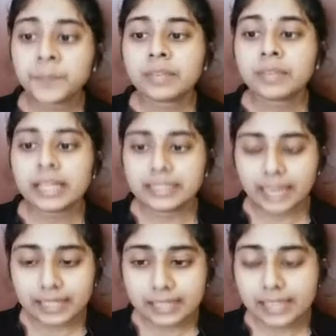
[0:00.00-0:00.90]
It
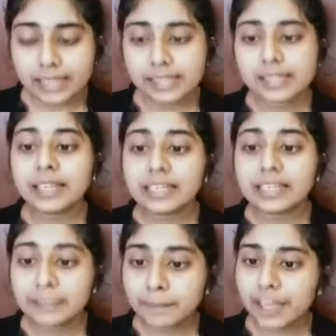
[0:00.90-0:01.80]
enhances the
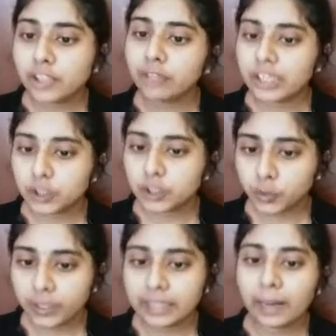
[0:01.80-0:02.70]
image of the issuing
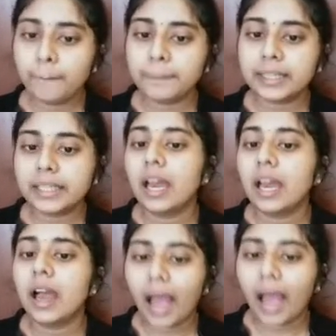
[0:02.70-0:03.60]
company
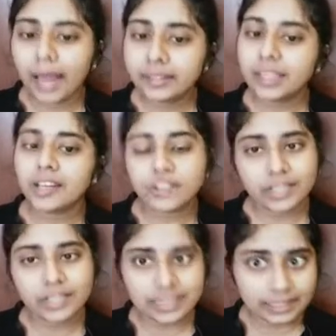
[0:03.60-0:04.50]
and the country in
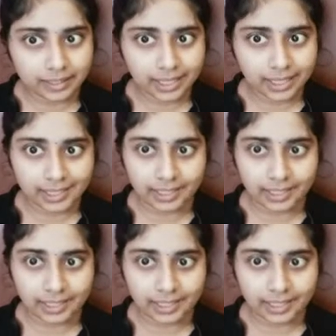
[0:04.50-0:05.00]
international area.